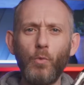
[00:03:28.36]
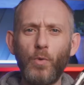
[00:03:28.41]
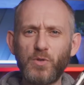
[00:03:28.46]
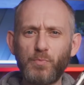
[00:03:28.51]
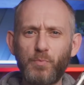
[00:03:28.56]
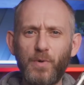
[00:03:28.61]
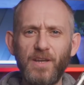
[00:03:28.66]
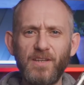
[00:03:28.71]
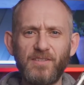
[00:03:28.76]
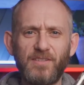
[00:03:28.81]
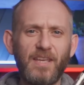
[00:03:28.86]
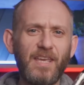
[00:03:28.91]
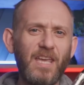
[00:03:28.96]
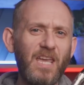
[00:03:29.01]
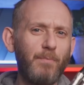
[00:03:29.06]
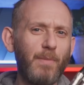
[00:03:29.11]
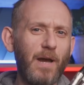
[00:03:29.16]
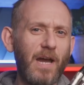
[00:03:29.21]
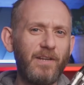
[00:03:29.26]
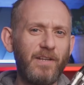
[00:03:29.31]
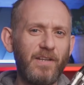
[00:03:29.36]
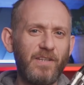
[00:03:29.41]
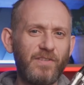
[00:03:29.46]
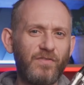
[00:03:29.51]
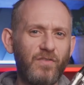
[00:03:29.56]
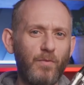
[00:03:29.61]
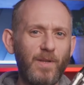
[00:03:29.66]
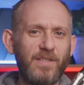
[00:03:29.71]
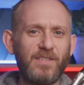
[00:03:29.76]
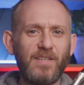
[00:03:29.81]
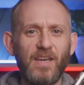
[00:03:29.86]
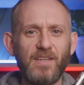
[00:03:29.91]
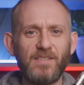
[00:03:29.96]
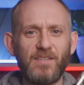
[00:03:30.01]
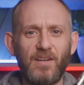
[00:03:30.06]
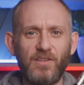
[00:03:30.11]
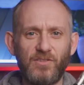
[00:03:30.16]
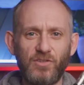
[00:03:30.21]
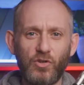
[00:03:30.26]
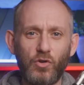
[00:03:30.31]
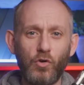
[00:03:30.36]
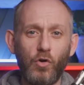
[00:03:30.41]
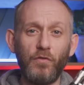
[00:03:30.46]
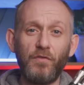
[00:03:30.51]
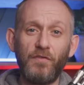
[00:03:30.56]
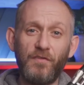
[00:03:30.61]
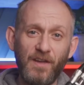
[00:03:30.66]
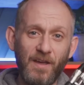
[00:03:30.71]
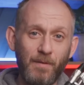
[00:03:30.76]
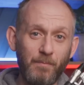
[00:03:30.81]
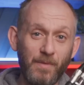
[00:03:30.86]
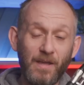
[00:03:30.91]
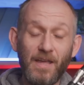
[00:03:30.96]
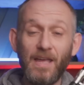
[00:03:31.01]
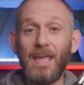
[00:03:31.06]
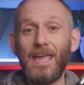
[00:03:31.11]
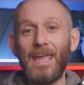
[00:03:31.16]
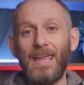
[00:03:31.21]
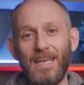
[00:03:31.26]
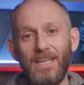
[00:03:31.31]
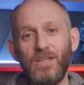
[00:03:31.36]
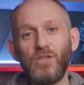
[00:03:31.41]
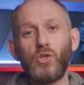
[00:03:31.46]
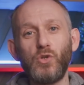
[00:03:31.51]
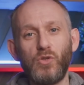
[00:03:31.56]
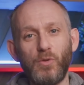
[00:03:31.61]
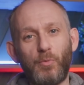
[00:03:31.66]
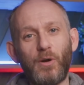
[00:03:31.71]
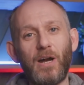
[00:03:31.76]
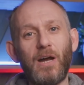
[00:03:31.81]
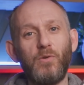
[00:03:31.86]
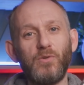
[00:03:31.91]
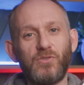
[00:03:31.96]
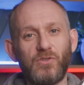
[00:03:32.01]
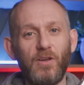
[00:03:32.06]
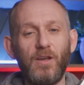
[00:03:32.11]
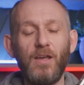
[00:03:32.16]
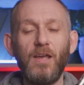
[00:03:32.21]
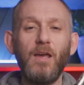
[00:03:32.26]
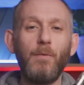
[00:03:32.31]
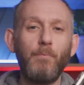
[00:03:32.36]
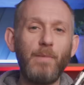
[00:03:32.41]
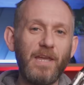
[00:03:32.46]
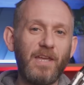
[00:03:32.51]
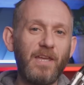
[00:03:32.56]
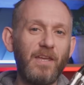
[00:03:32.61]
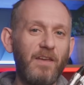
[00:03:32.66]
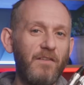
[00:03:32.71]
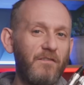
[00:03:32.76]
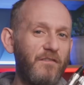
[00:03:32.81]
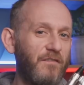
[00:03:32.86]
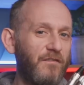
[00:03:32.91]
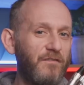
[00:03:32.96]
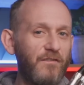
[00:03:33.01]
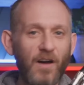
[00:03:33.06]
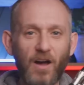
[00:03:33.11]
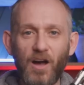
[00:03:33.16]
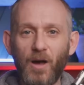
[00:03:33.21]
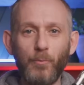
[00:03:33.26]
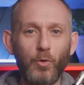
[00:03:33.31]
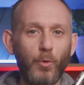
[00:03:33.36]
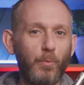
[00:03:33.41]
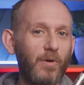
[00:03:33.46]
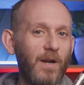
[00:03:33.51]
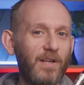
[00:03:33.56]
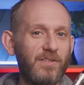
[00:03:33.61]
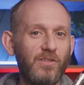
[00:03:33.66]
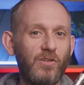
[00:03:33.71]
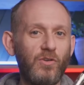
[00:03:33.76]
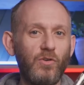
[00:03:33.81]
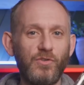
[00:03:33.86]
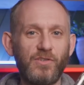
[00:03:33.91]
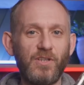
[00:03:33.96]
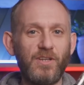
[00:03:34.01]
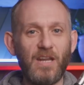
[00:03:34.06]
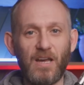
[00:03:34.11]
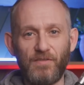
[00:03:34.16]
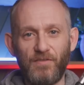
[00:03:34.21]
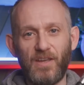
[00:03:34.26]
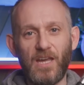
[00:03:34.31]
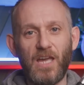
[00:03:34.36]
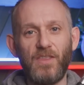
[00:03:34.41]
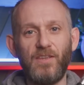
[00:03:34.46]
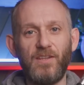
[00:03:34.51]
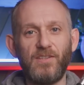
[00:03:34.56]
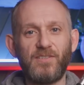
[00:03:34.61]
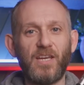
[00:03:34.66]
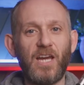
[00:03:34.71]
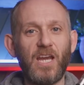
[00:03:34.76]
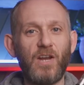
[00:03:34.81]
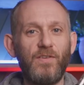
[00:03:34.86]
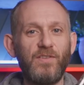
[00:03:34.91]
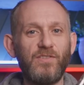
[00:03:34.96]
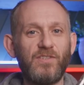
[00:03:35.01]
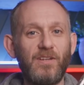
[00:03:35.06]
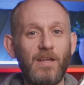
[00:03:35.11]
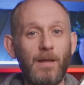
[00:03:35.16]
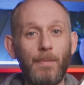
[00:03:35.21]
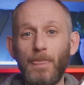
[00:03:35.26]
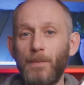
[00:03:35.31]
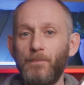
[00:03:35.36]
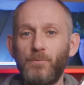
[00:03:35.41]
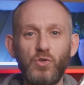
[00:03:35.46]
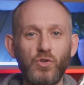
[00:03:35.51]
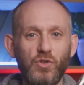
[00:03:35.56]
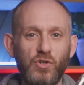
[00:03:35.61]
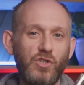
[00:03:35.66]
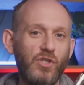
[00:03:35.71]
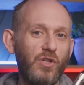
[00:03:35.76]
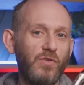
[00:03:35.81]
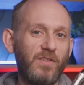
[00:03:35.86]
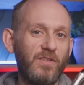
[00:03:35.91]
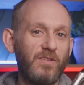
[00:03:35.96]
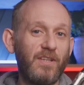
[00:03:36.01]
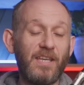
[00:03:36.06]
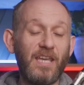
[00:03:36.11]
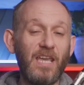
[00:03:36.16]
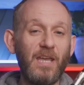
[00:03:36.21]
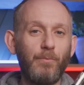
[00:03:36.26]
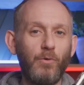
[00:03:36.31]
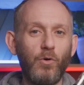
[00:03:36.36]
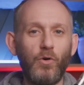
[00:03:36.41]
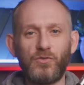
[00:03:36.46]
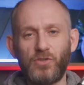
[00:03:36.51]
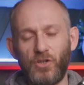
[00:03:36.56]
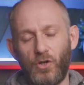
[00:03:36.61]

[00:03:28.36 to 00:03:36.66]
which brings the key bindings from a text editor called Vim into the browser, making it far more practical to navigate the entire internet just using the keyboard,